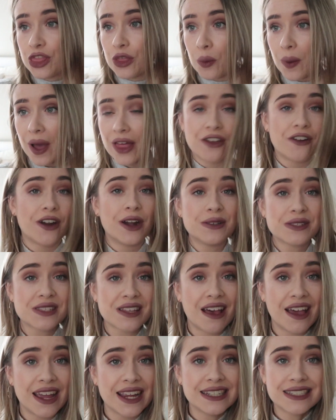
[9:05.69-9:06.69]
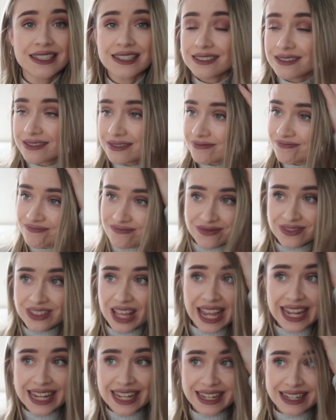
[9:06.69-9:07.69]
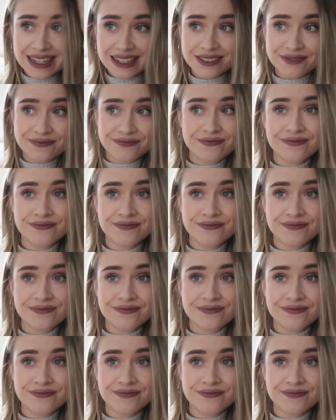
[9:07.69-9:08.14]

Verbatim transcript: the weather outside, like,